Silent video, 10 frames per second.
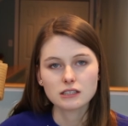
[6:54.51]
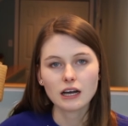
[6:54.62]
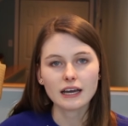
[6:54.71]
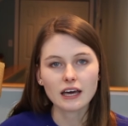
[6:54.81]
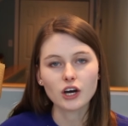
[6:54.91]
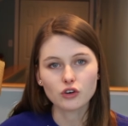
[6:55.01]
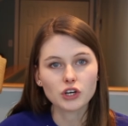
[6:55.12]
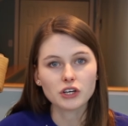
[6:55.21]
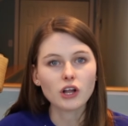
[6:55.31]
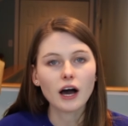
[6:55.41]
I get
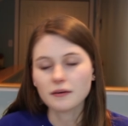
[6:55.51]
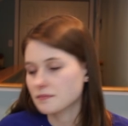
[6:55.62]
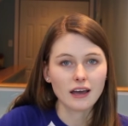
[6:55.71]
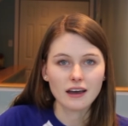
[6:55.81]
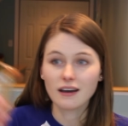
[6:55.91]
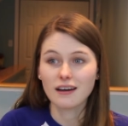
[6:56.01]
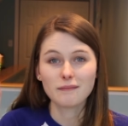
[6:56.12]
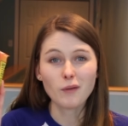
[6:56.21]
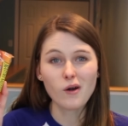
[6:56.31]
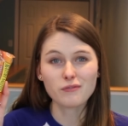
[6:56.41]
hungry a lot.
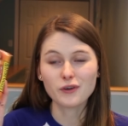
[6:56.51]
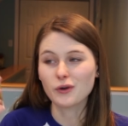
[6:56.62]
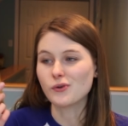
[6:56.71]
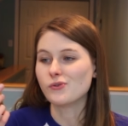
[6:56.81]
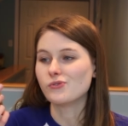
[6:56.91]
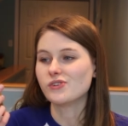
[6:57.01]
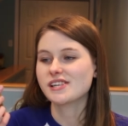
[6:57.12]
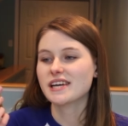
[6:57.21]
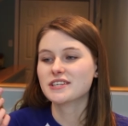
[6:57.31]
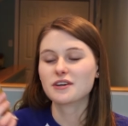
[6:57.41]
More food,
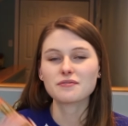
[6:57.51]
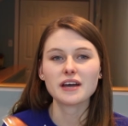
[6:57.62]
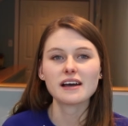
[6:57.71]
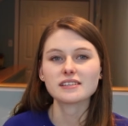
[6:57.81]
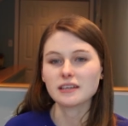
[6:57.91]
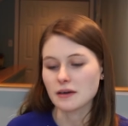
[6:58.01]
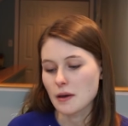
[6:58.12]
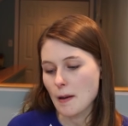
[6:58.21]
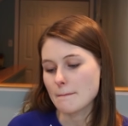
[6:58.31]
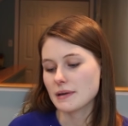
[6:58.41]
Nature Valley
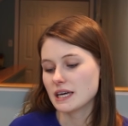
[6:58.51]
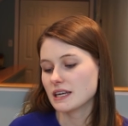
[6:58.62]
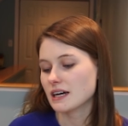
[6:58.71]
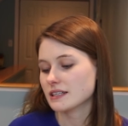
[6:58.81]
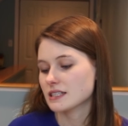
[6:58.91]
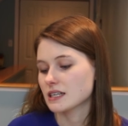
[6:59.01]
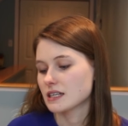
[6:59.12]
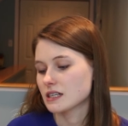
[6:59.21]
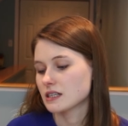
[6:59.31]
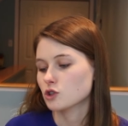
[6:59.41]
peanut
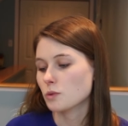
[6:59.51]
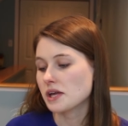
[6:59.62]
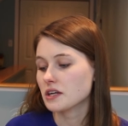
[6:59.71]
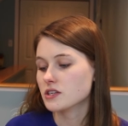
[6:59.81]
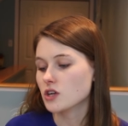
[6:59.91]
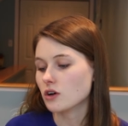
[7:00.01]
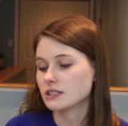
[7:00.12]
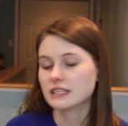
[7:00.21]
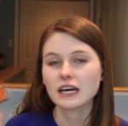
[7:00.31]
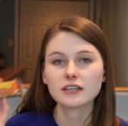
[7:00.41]
sweet and
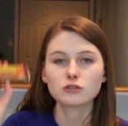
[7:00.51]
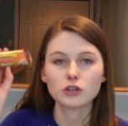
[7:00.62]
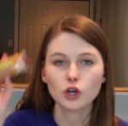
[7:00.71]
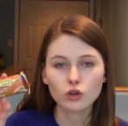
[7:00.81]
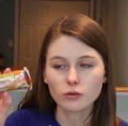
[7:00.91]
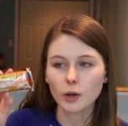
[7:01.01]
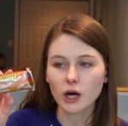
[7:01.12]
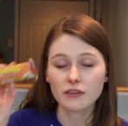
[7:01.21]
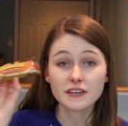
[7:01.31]
salty nut granola bar.